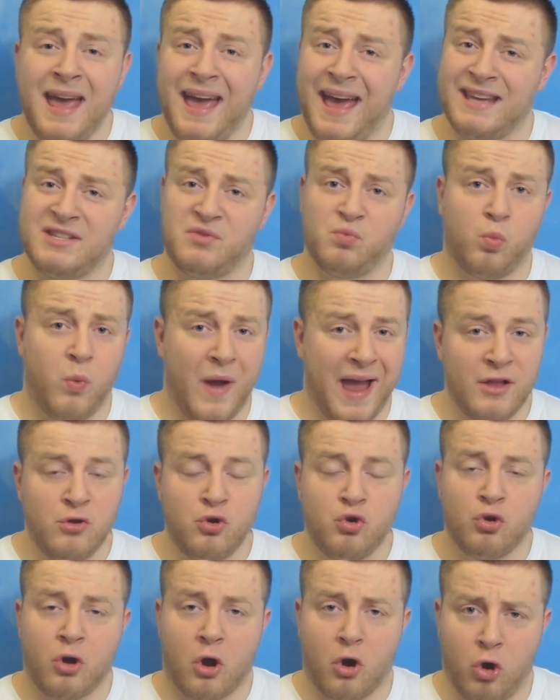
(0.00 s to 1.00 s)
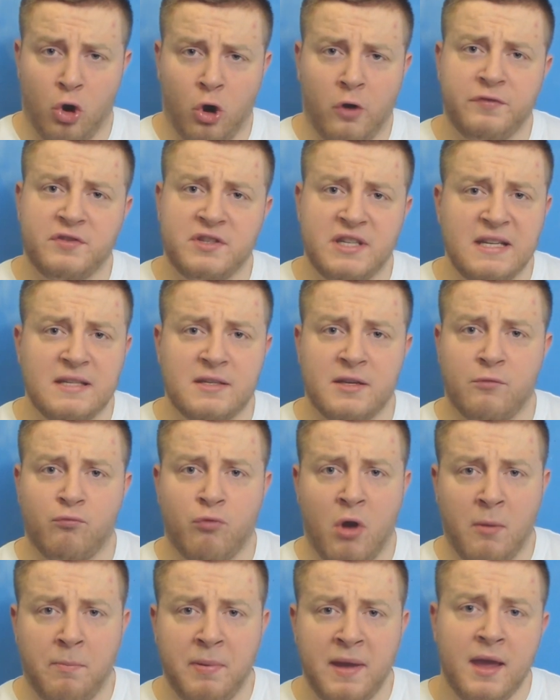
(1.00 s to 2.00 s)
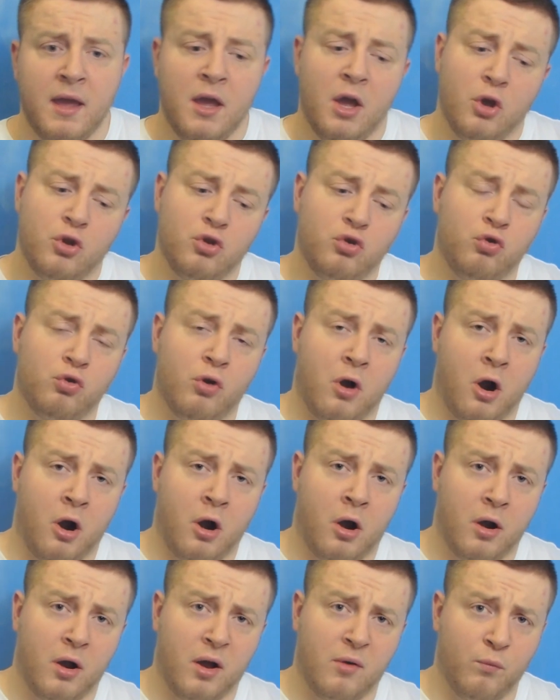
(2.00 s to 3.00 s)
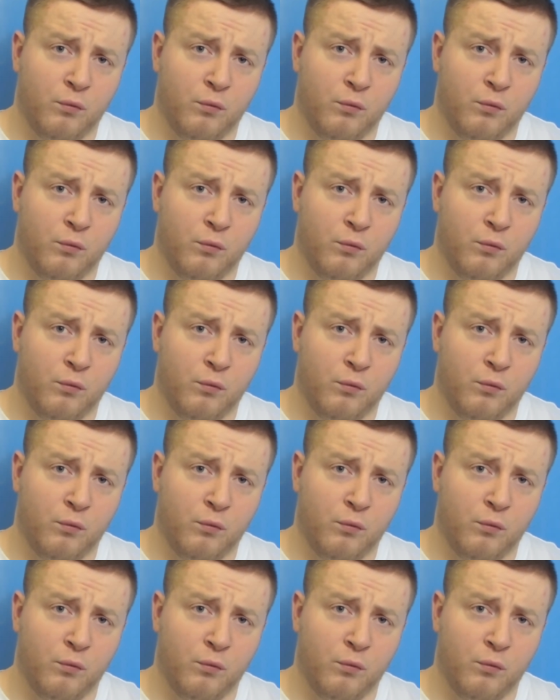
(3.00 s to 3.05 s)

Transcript: is when you are off season in rugby, you are